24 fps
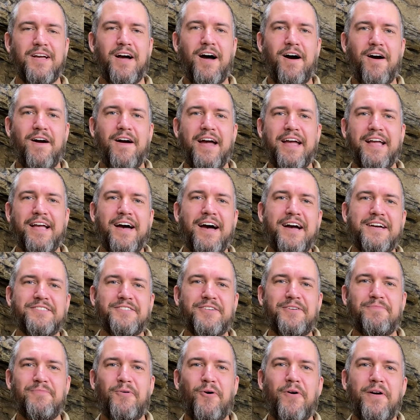All right, guys,
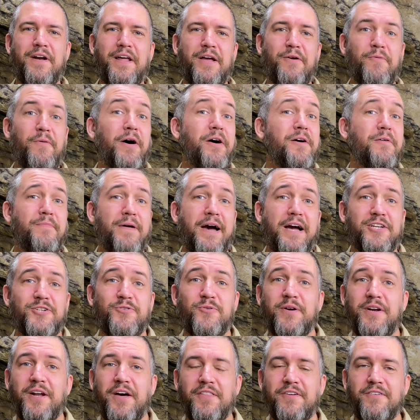good morning. Welcome back
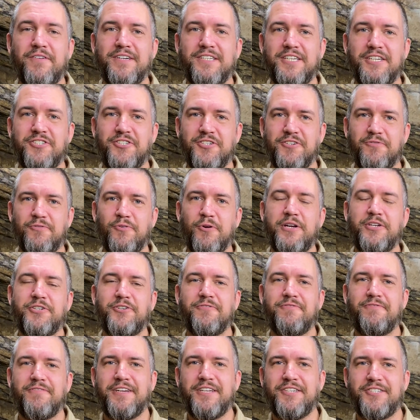to another edition of
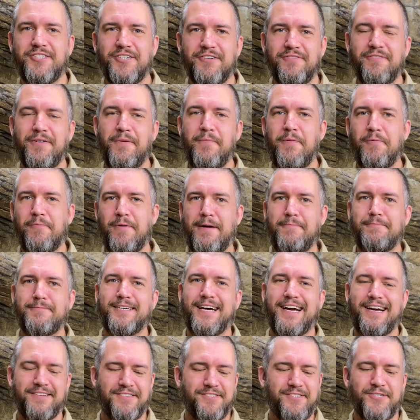Creature Feature from the
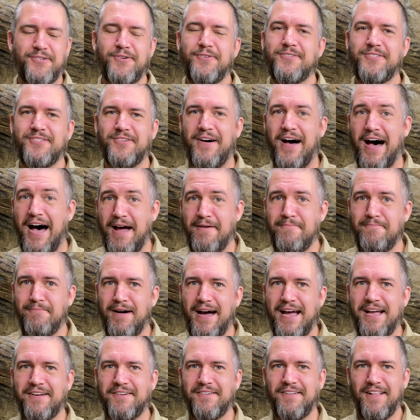Reptile Zoo. So I'm
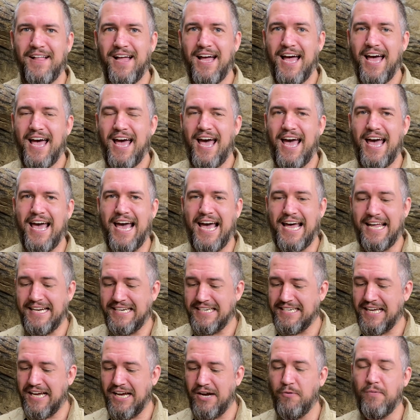Michael,
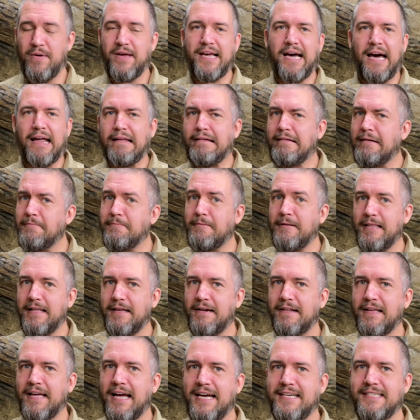and we got a couple
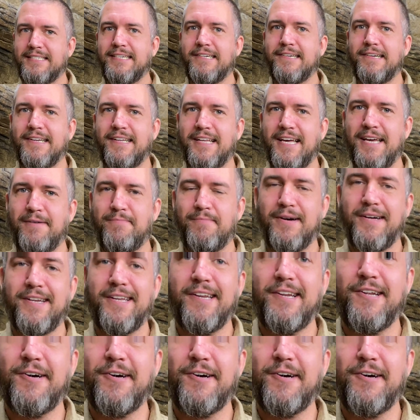little guys here today, but you